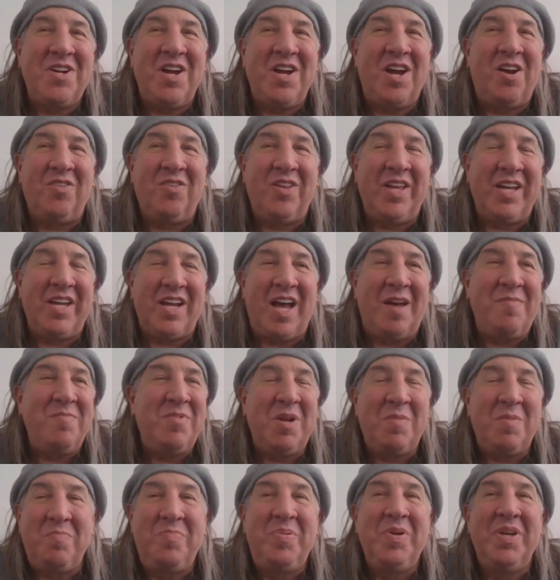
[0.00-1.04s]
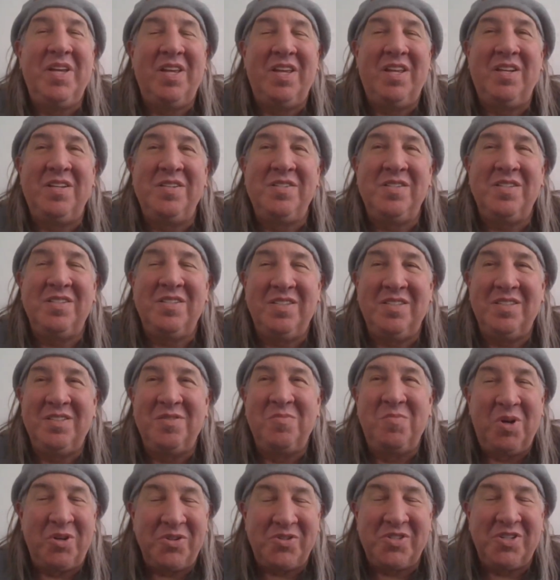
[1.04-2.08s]
know. Like, I'm going to build
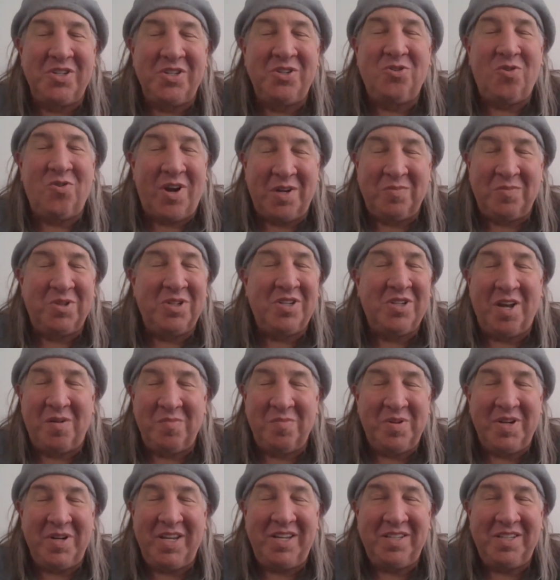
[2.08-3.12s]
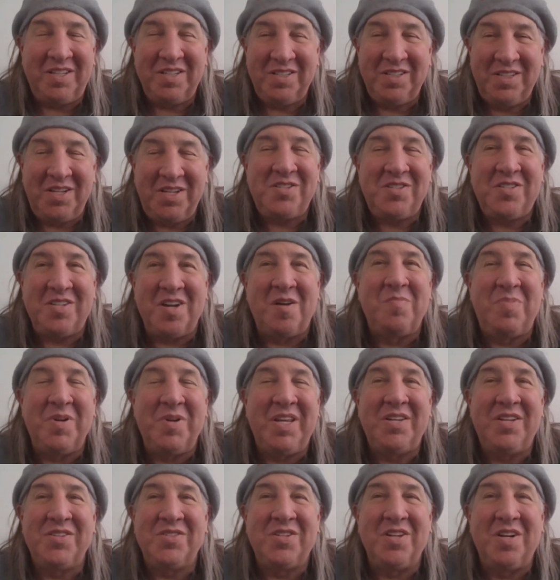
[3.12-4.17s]
the most incredible company. This
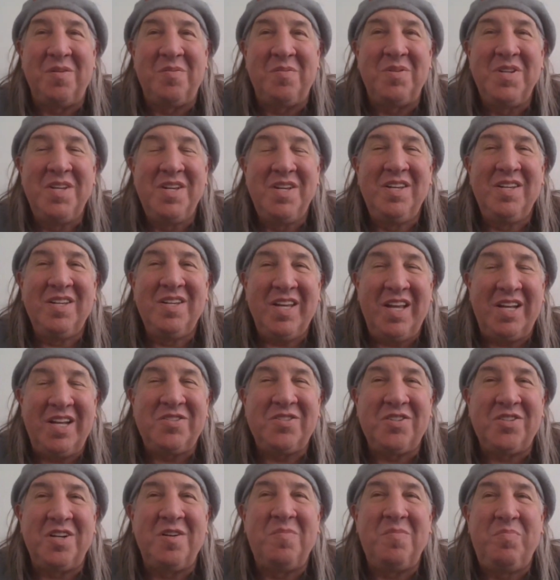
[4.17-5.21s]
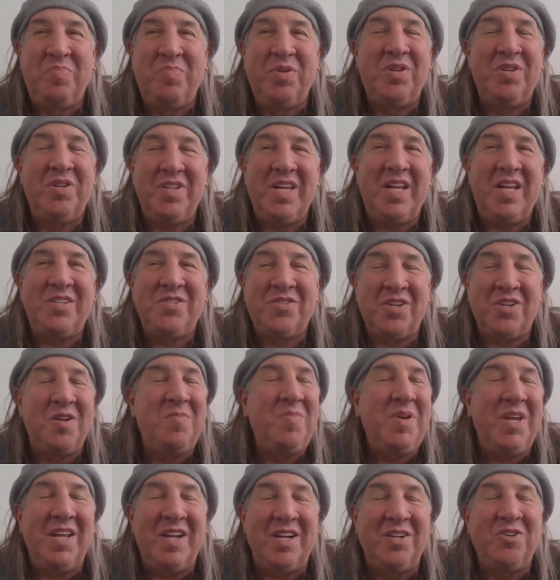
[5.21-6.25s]
company is gonna it's gonna it's gonna
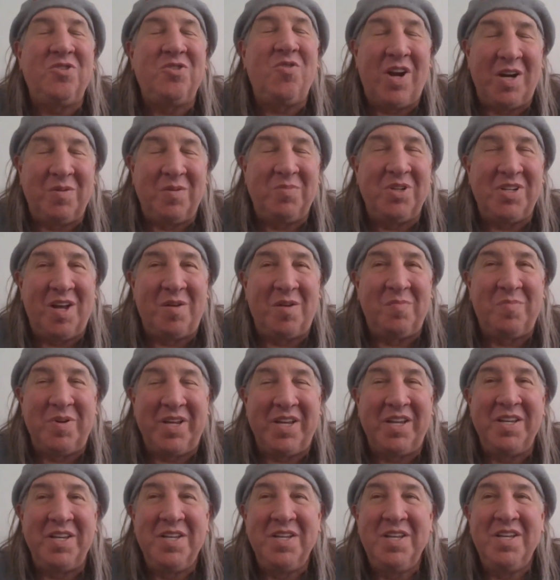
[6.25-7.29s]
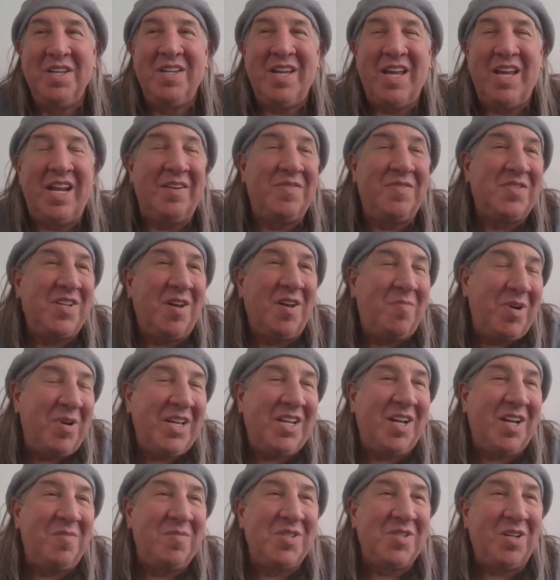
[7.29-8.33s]
be an incredible company. And if
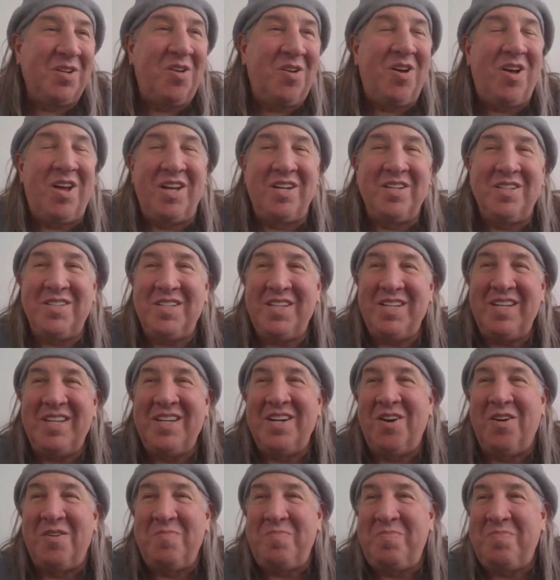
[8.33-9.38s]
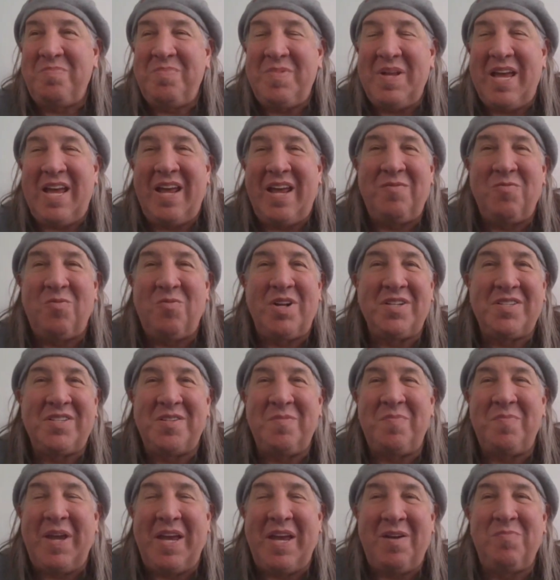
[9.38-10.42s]
somebody comes along, you know, and, and wants
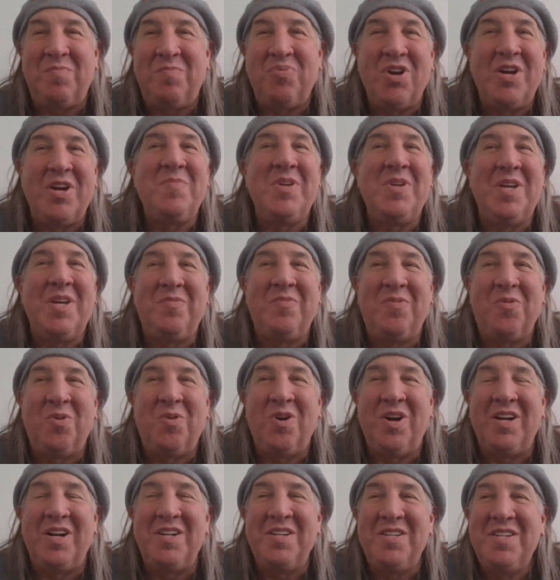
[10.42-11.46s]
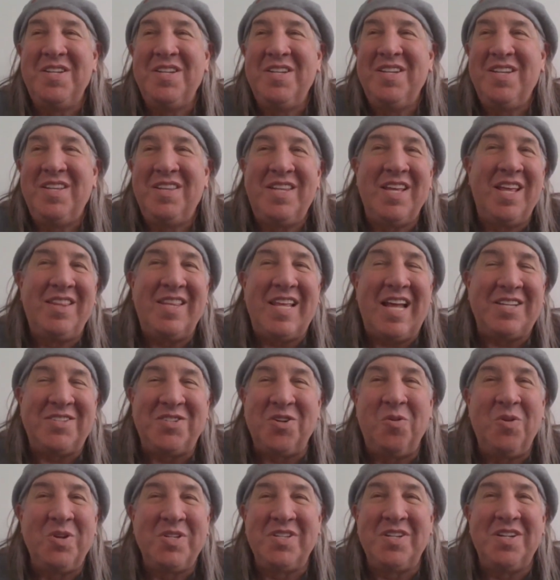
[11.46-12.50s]
to pay a premium for it, then that's
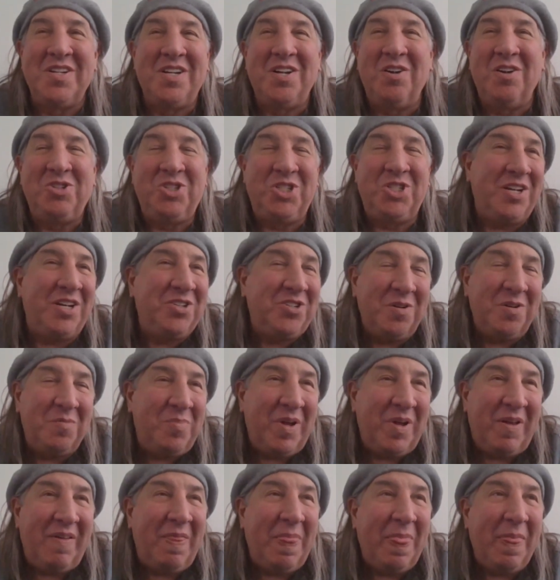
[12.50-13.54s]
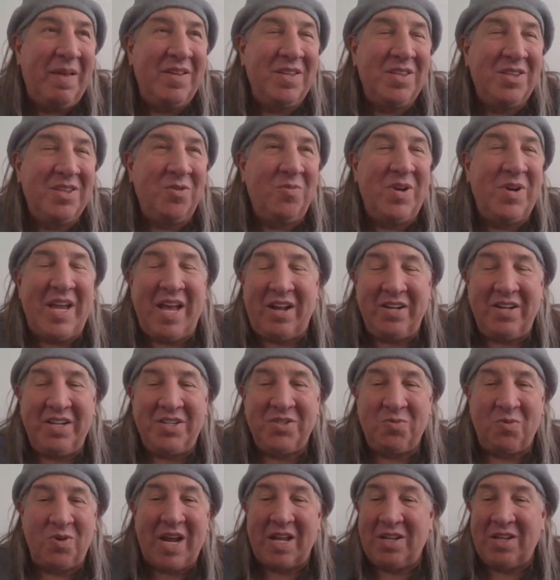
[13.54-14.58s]
always a negotiation. But the reality
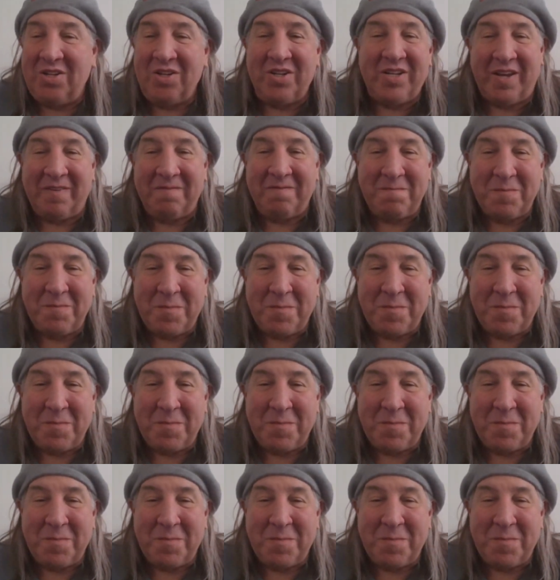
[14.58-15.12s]
is, we're not looking.